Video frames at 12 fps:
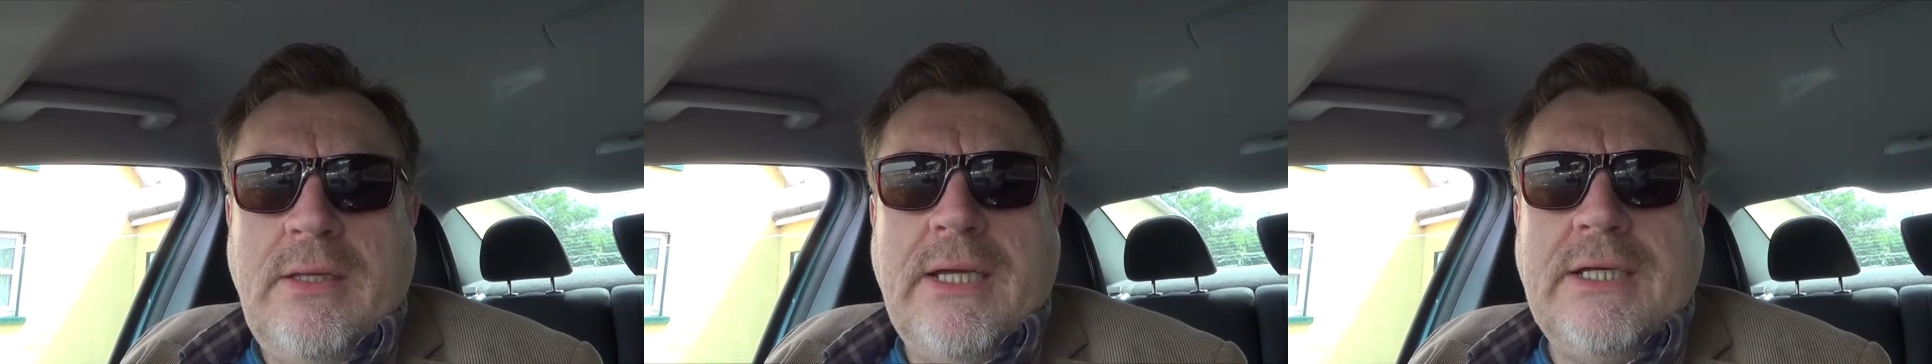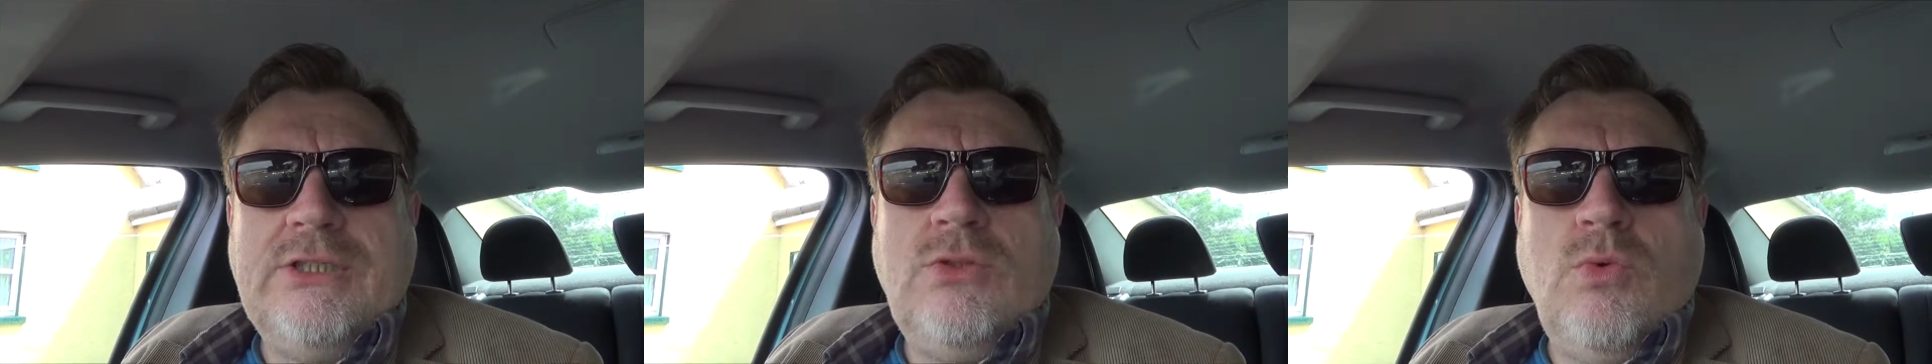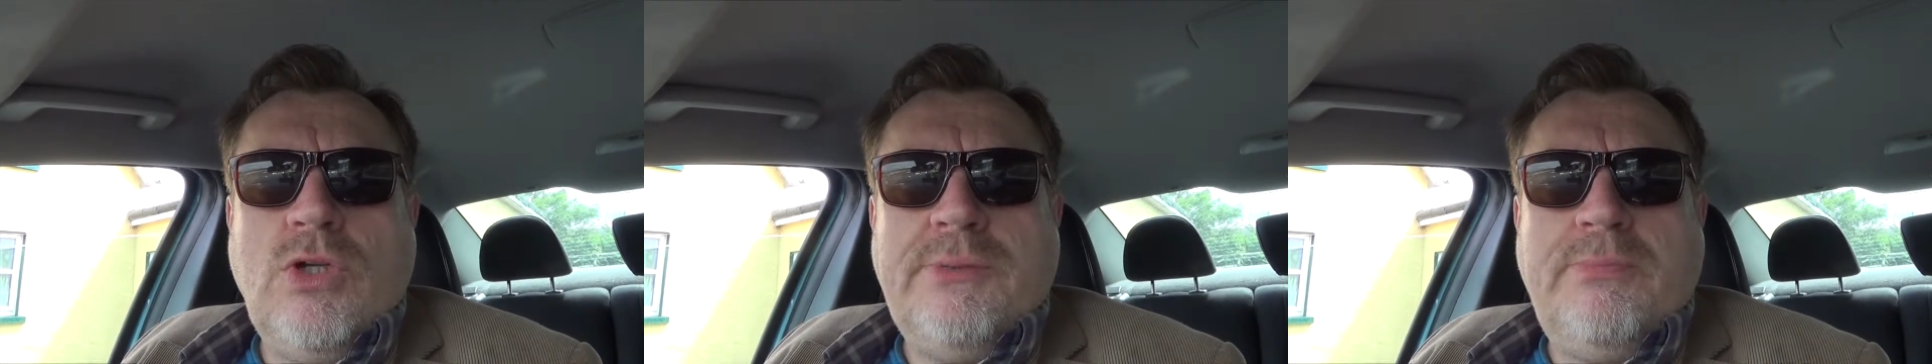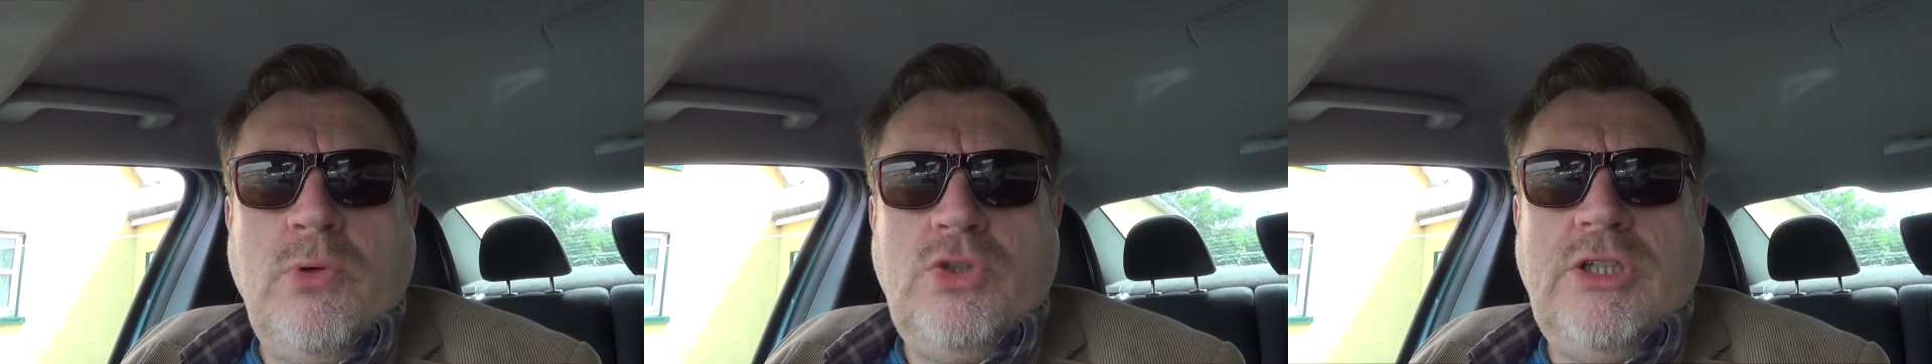as to what's
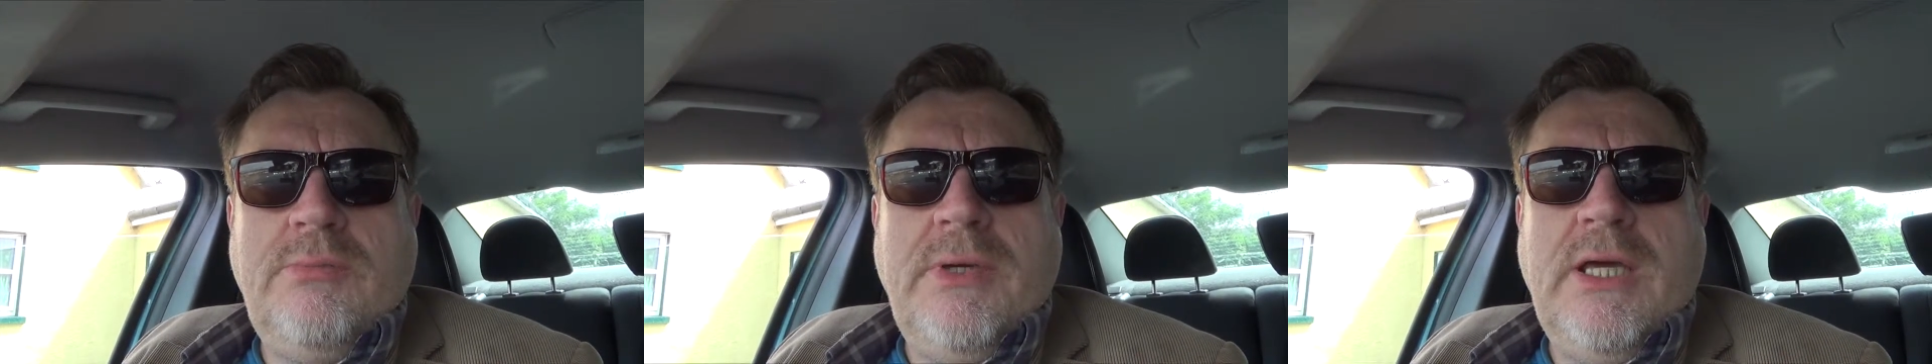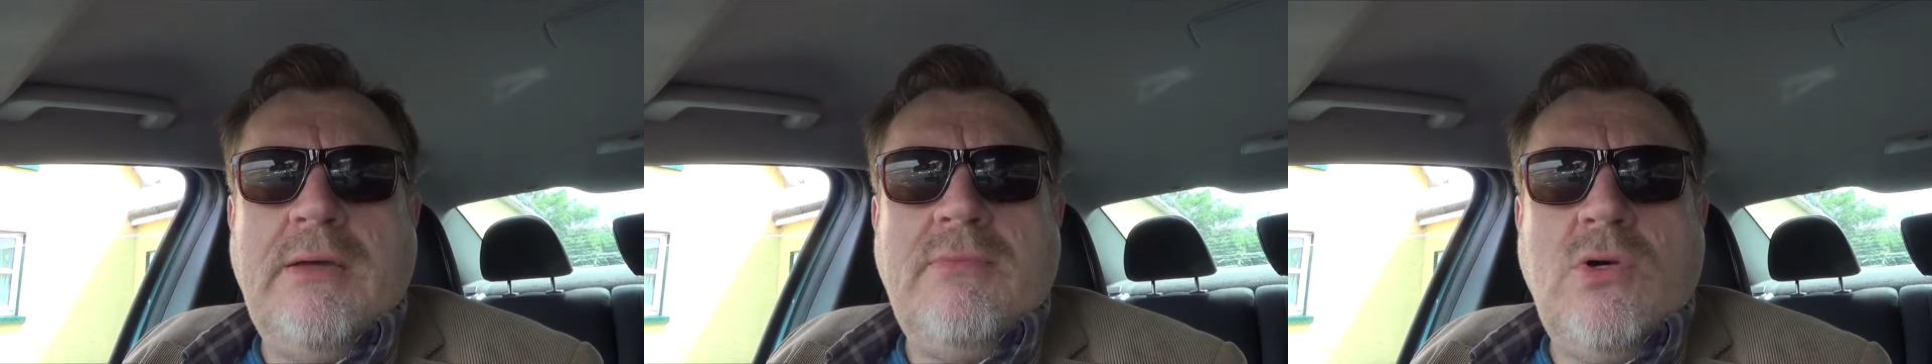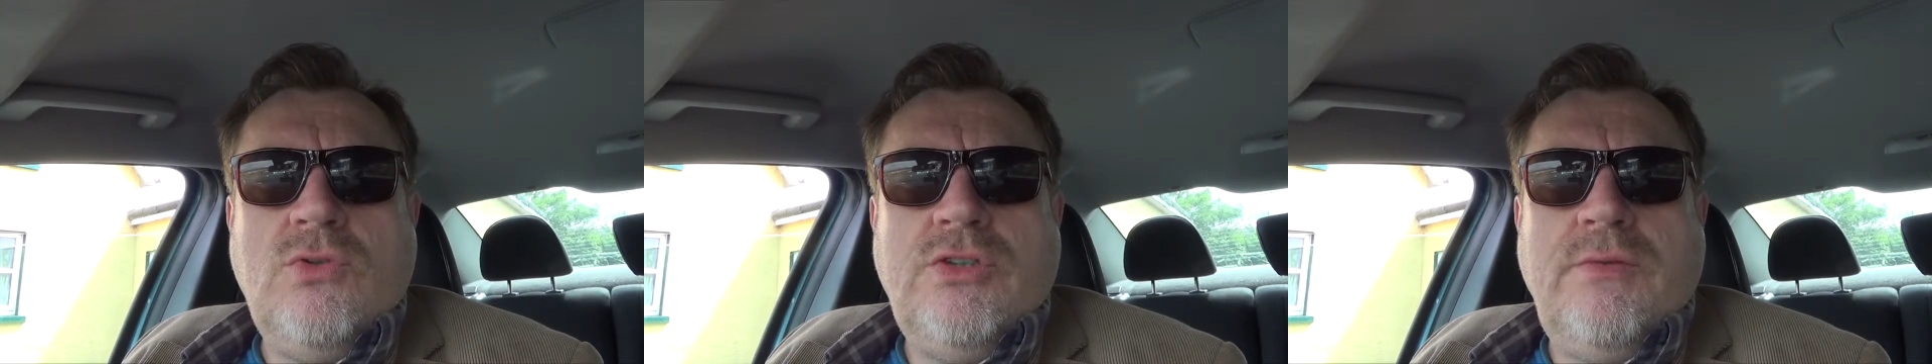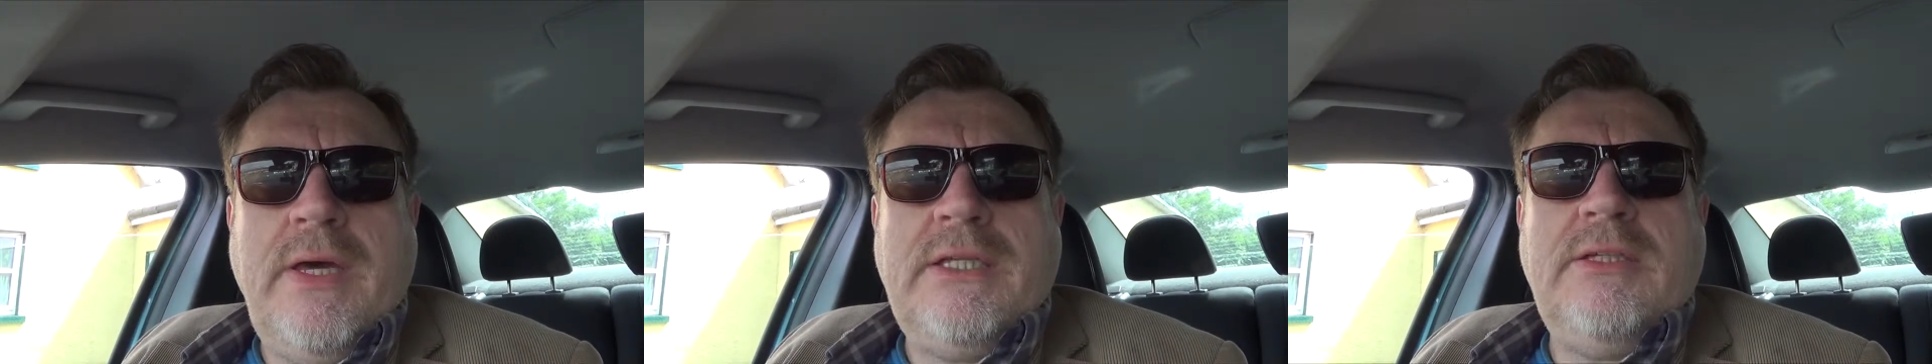pushing me and
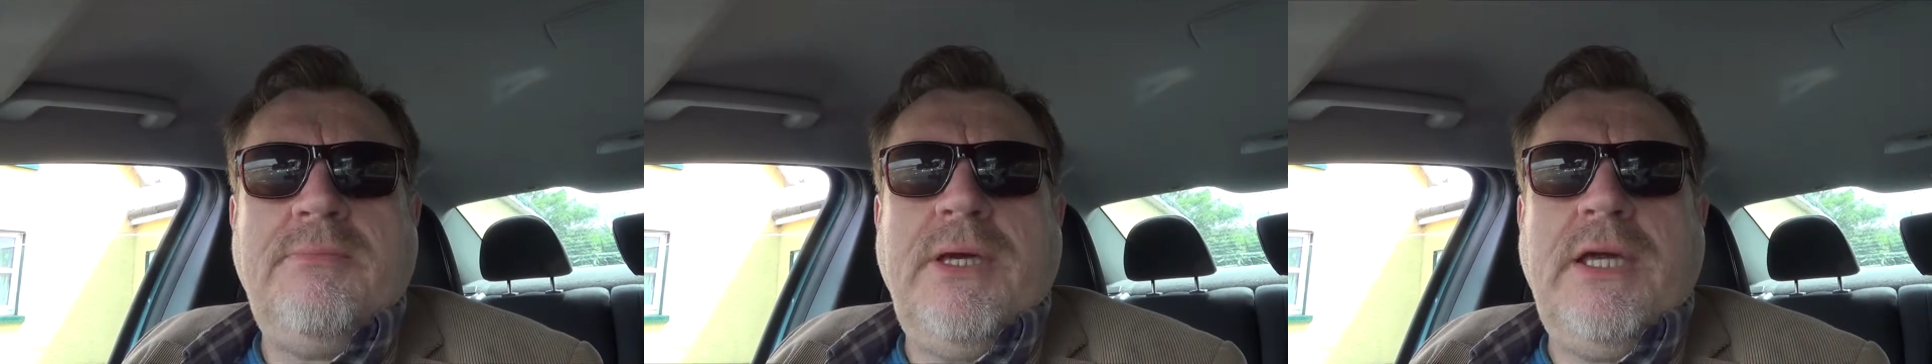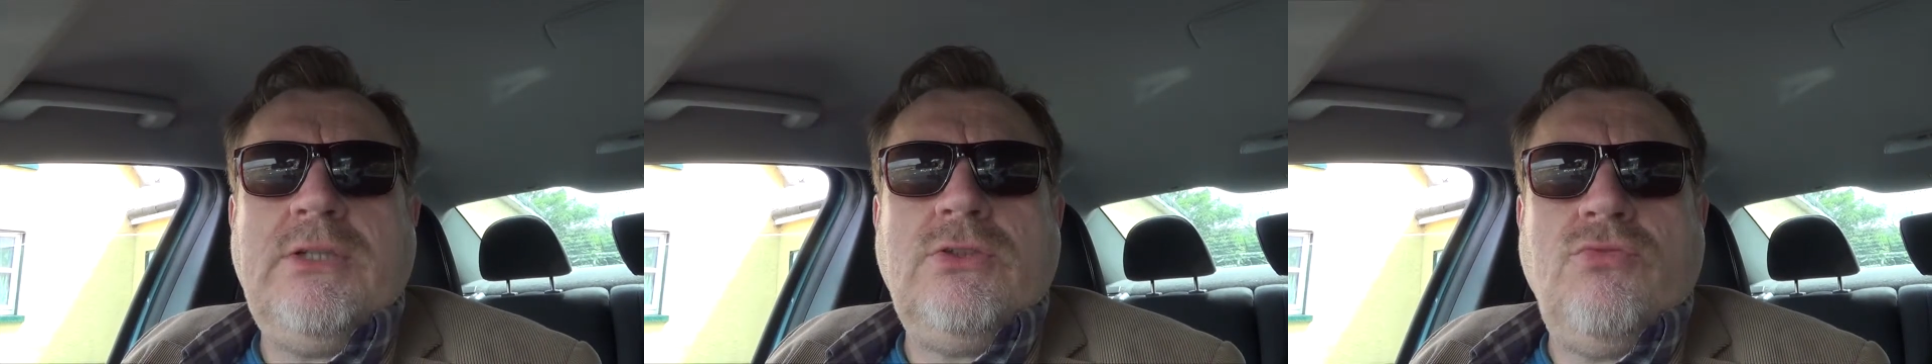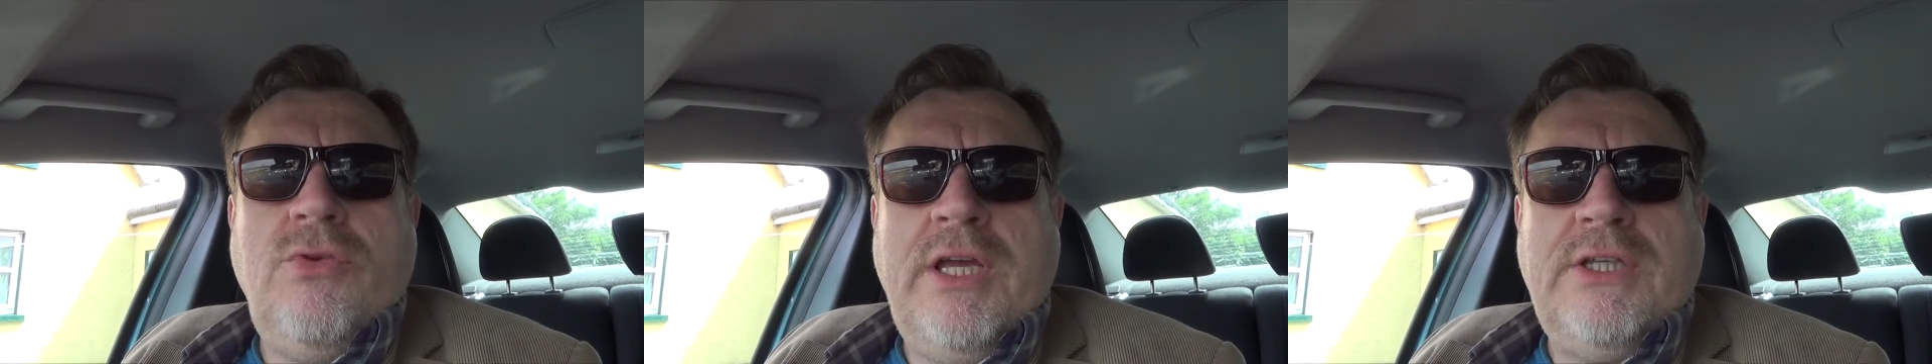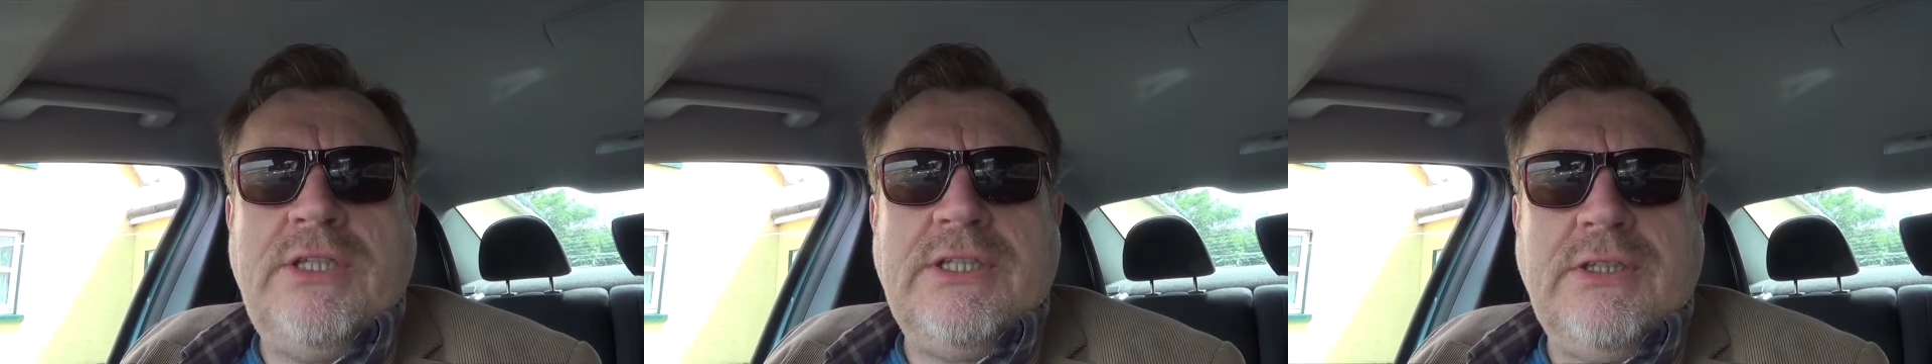motivating me to
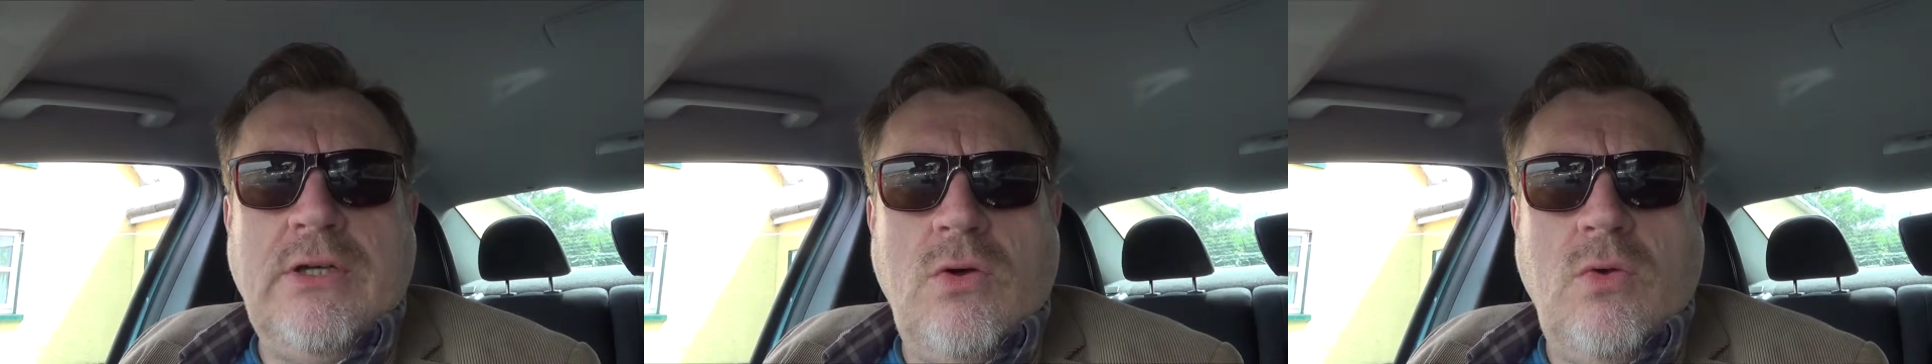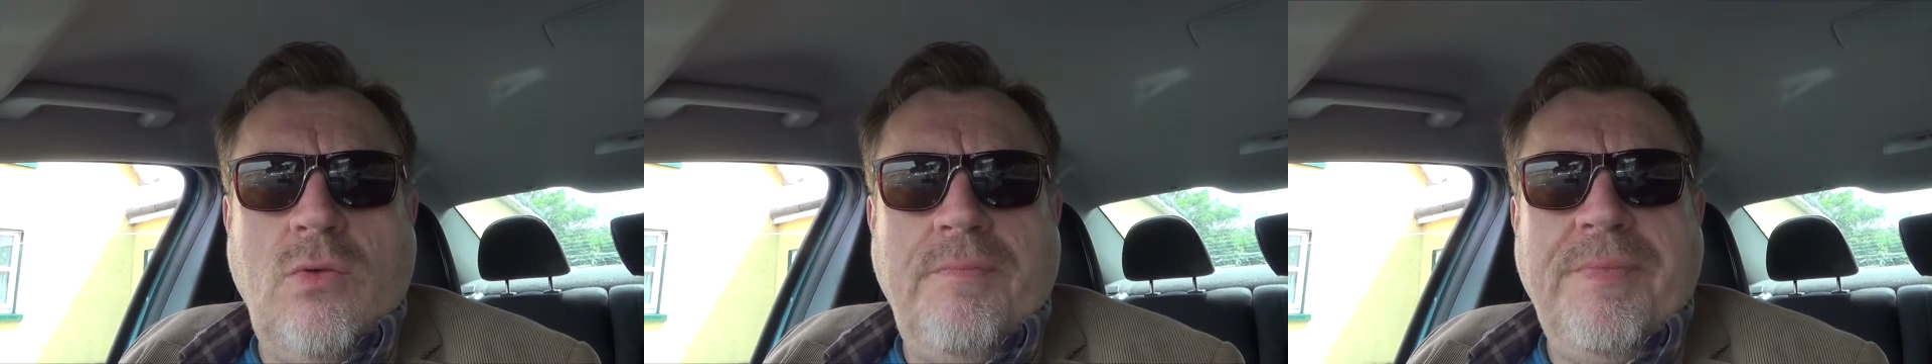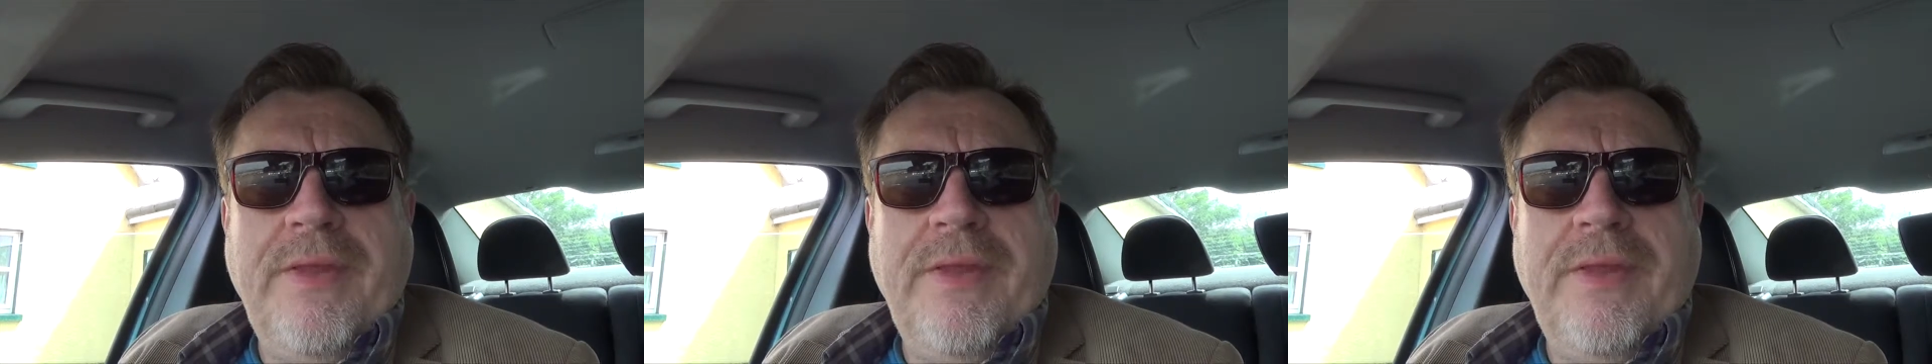reach this goal.